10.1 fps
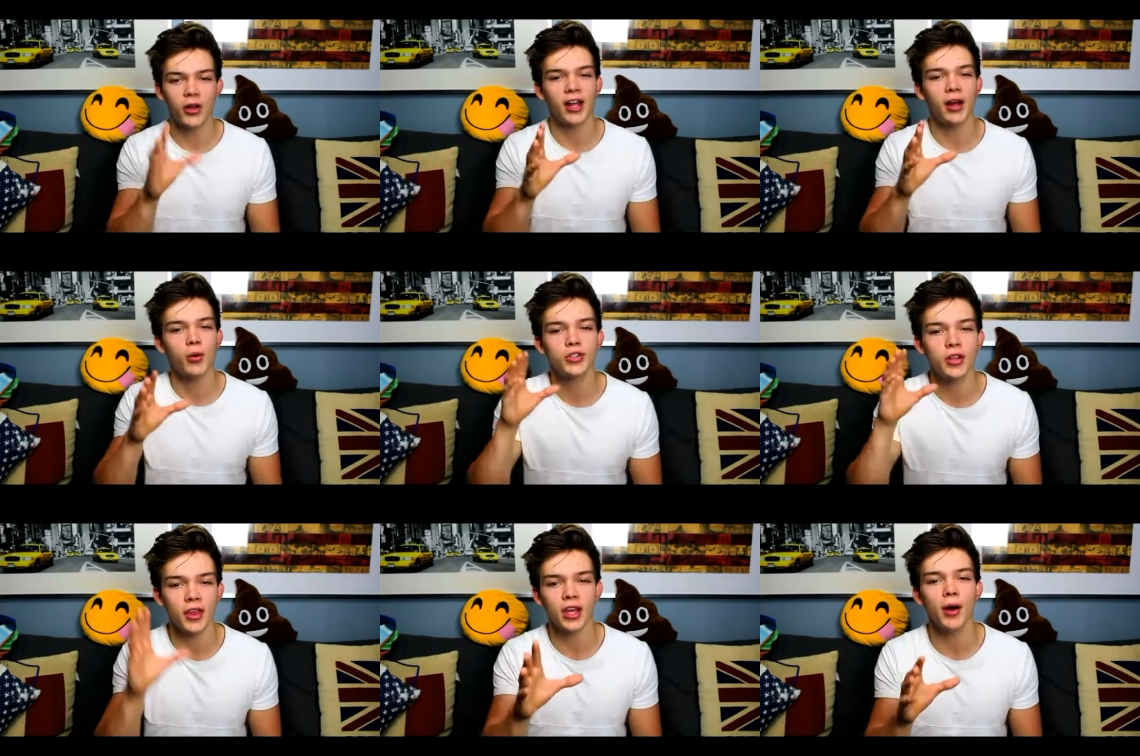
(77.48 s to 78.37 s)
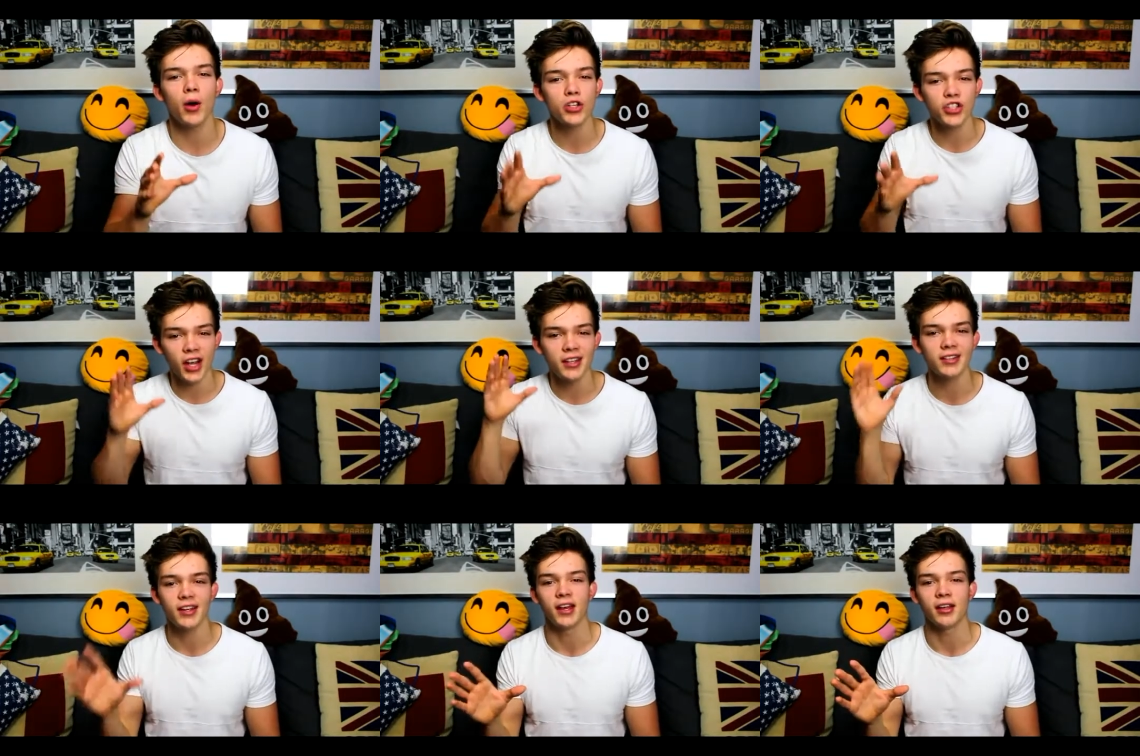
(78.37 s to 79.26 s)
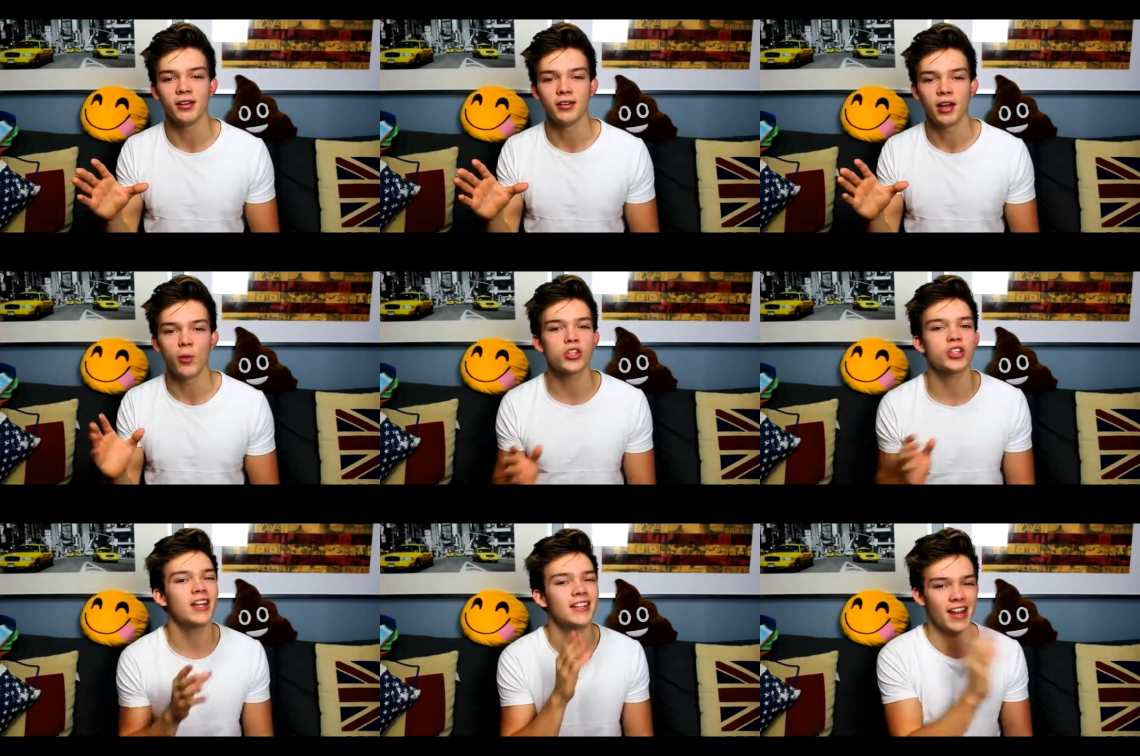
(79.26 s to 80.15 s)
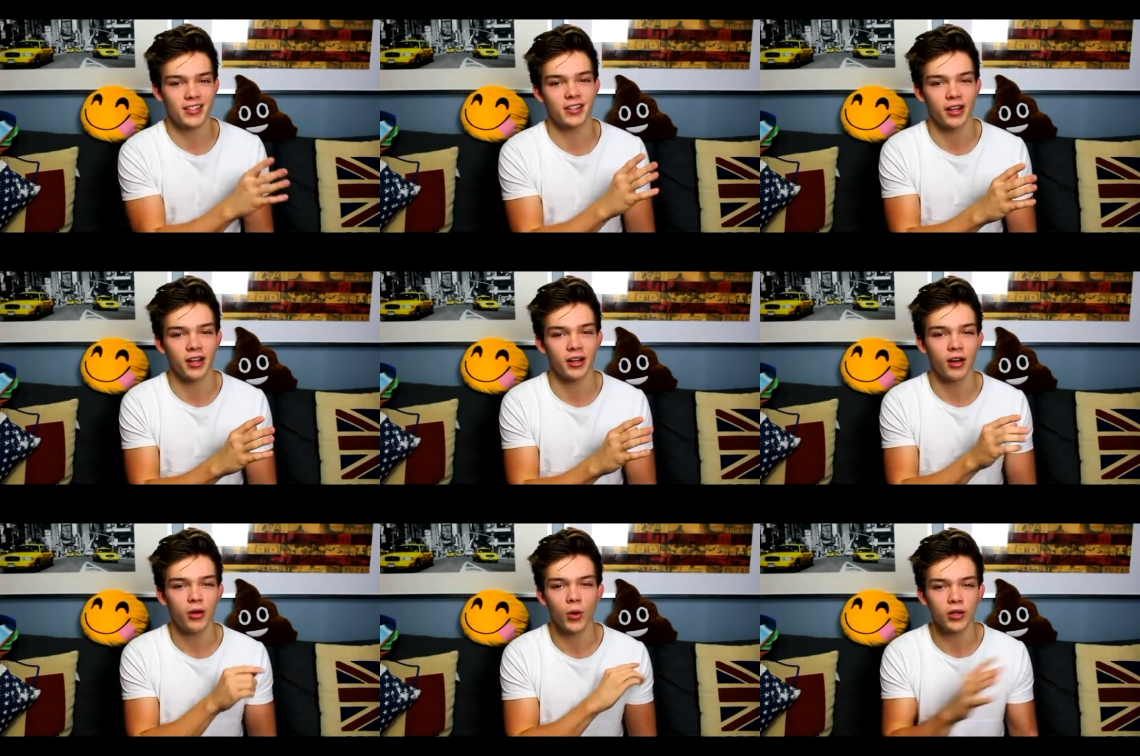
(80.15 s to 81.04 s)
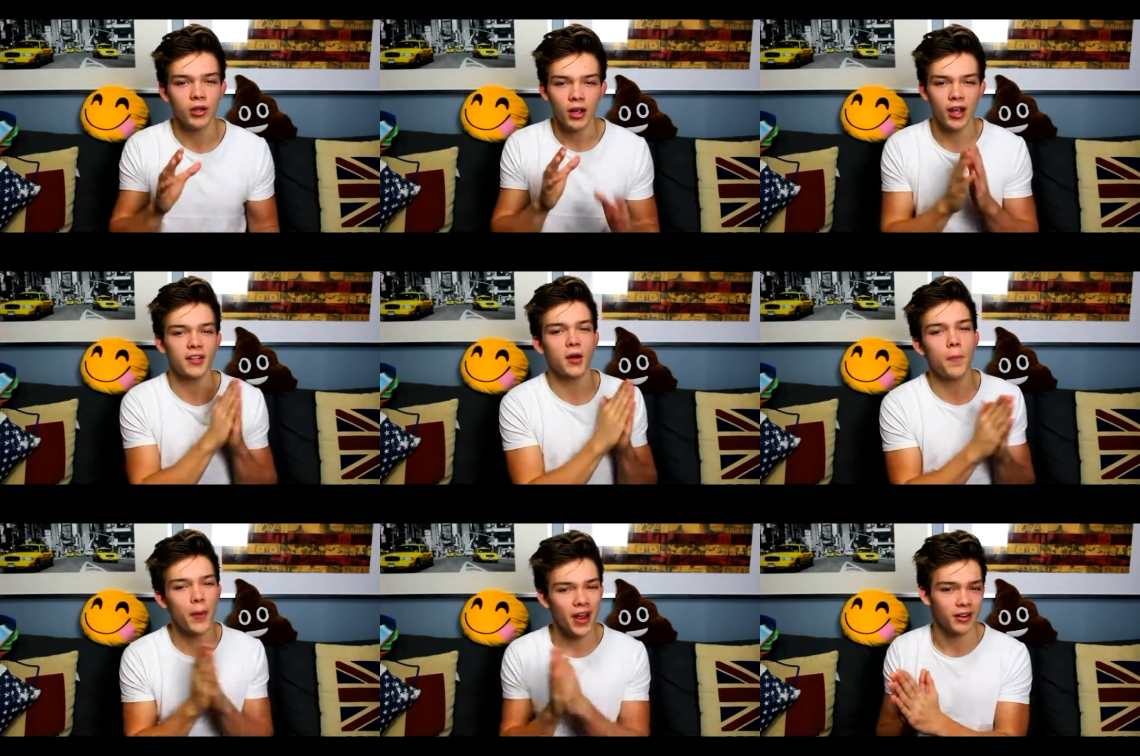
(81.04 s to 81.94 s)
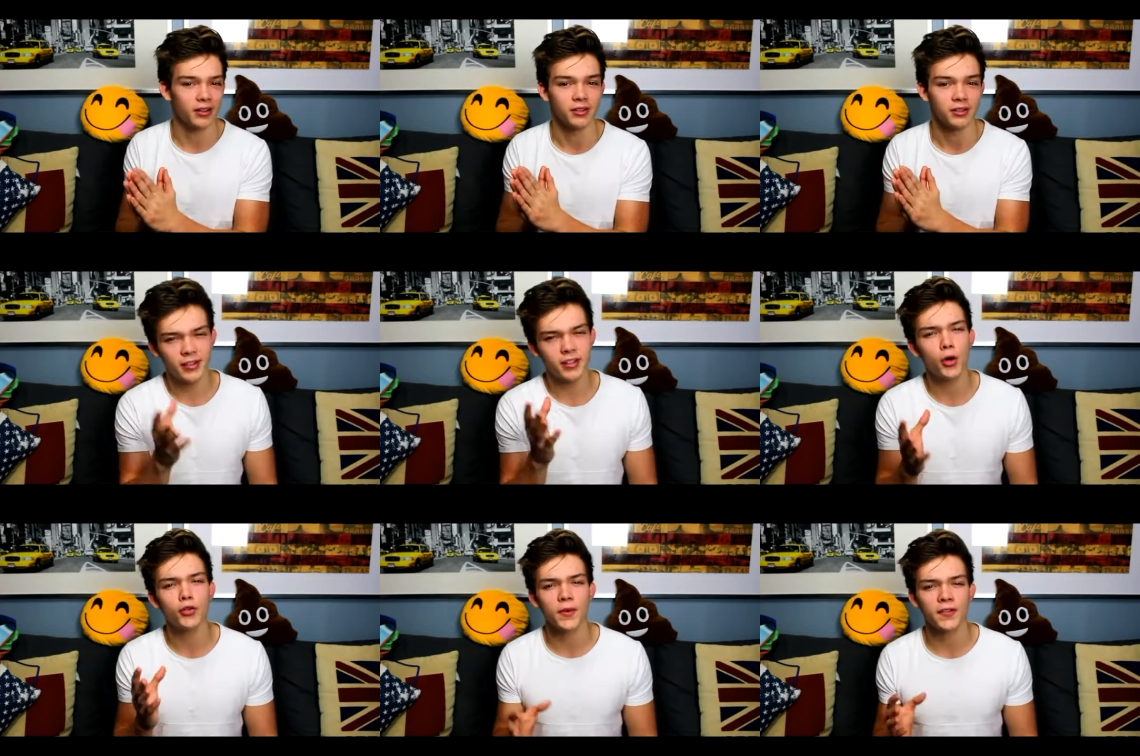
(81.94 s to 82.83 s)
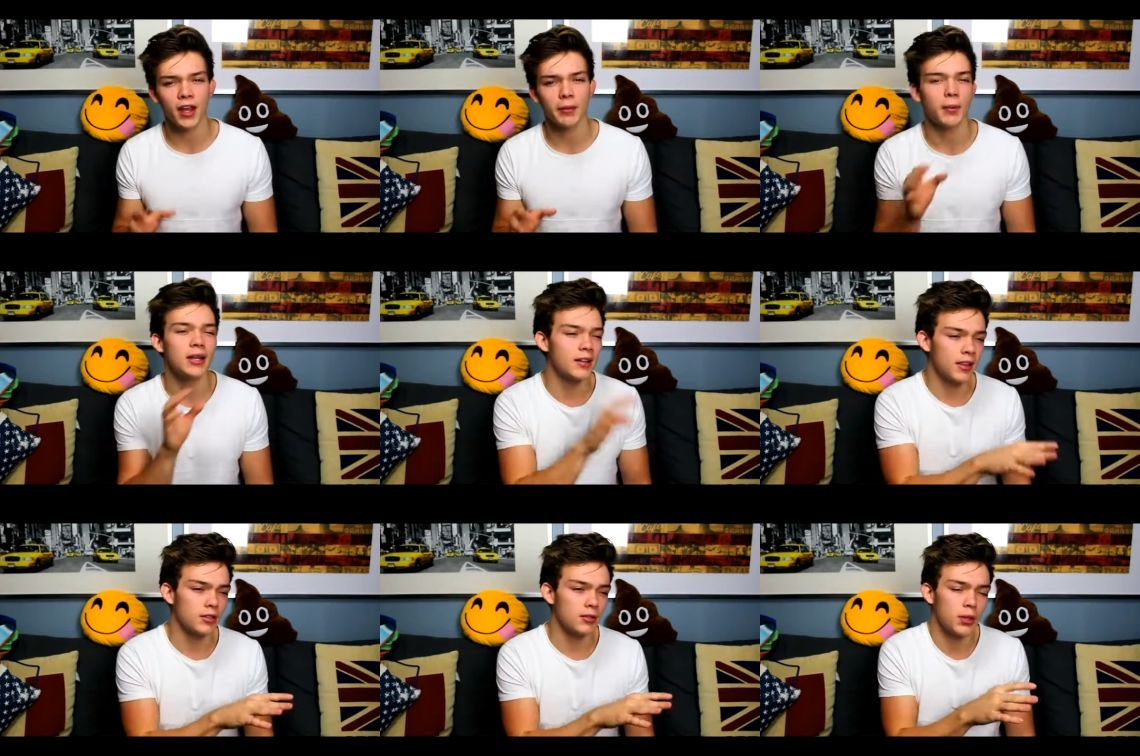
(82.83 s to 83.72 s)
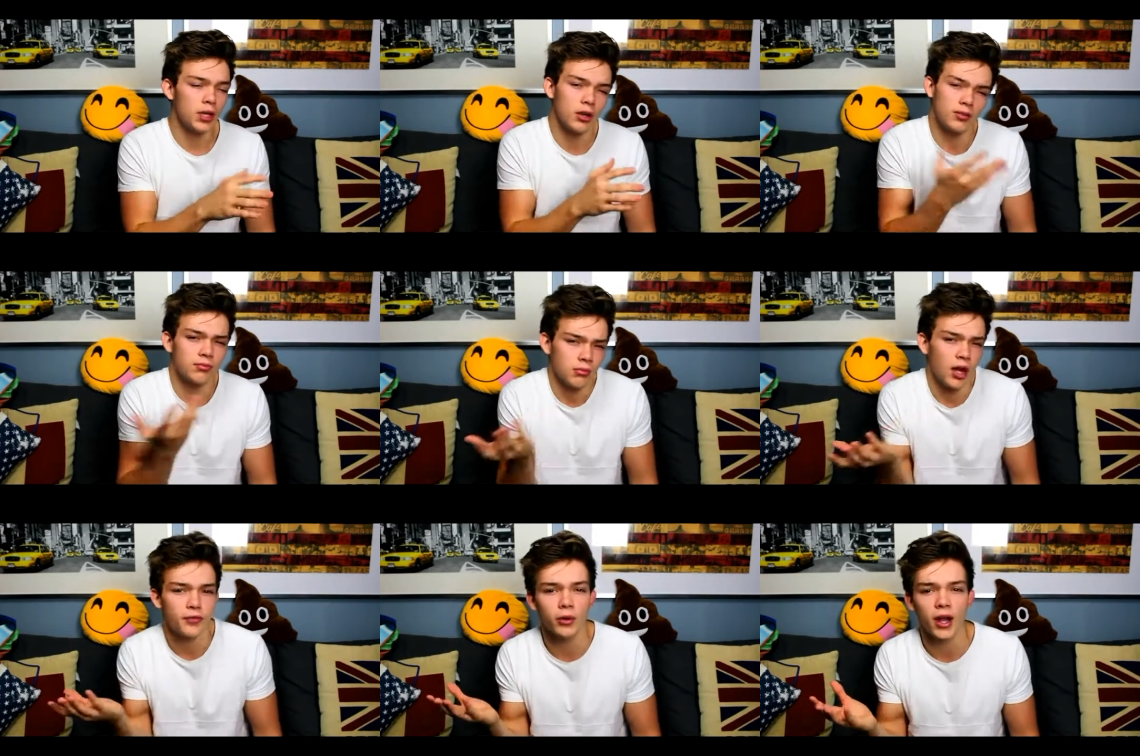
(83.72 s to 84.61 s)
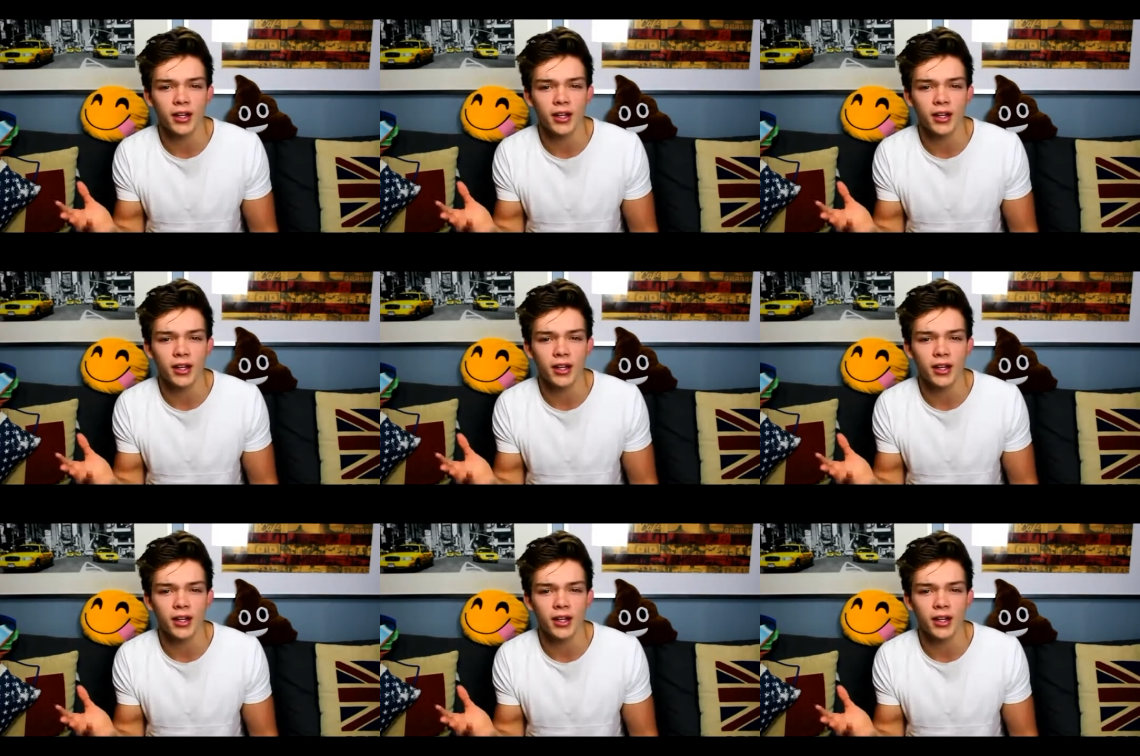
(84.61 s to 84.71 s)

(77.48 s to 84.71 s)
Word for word: okay. I want you to think about what you ate today and what you ate yesterday. What is there a pattern? Is it most of the time I'm eating this because I feel